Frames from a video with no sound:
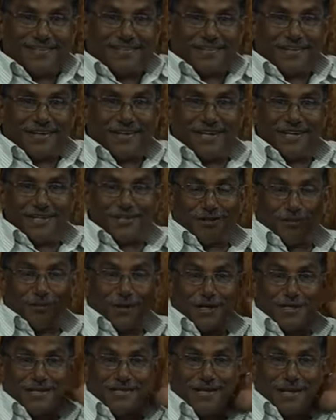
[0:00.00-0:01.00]
3 years old.
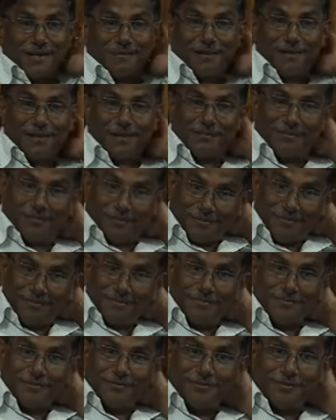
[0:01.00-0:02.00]
What is that, brother?
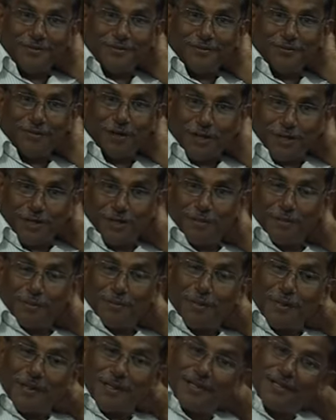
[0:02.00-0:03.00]
What do you
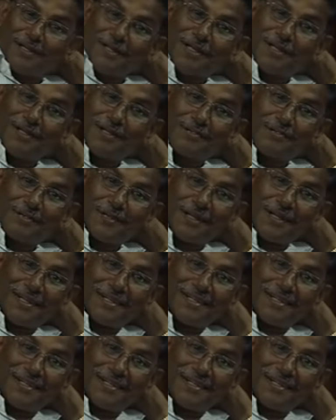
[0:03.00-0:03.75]
remember at the age of 3?